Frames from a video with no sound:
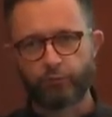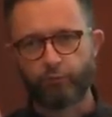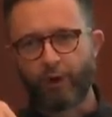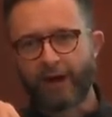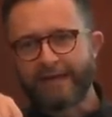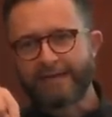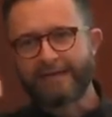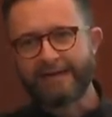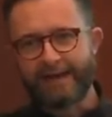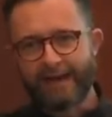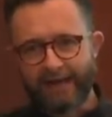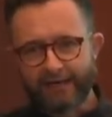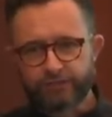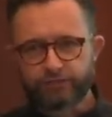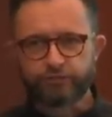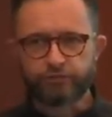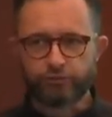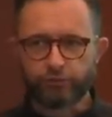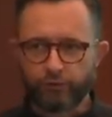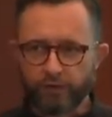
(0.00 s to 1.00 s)
right
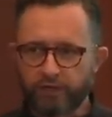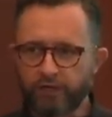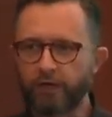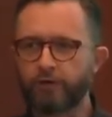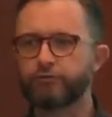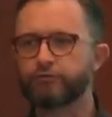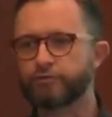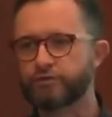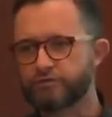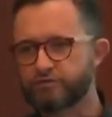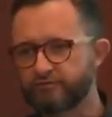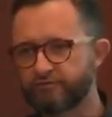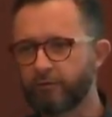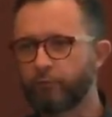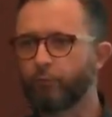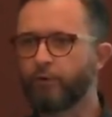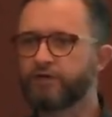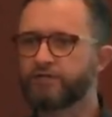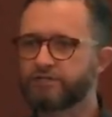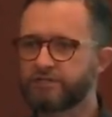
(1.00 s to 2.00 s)
next to the countries
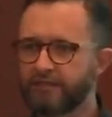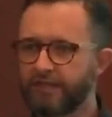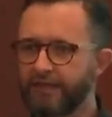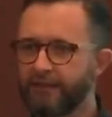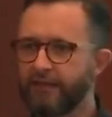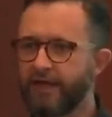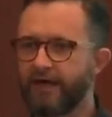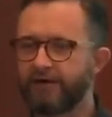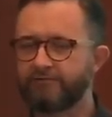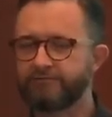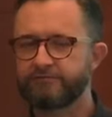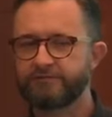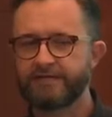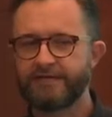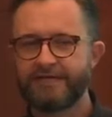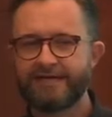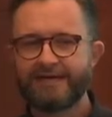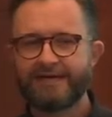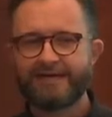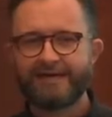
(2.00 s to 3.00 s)
from which they left.
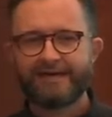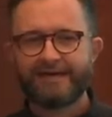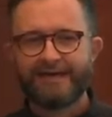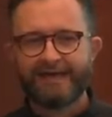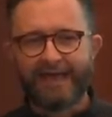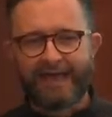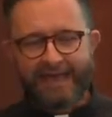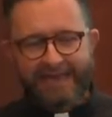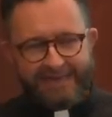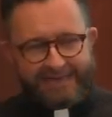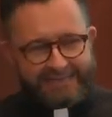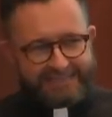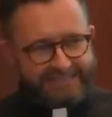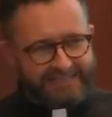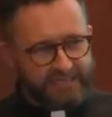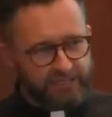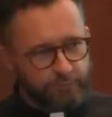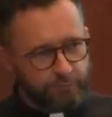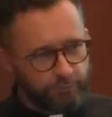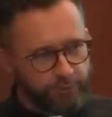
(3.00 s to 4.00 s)

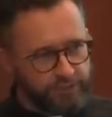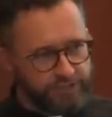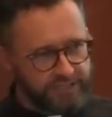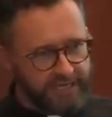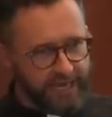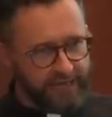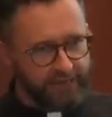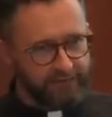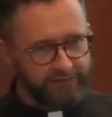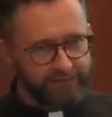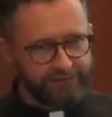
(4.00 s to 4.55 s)
86%.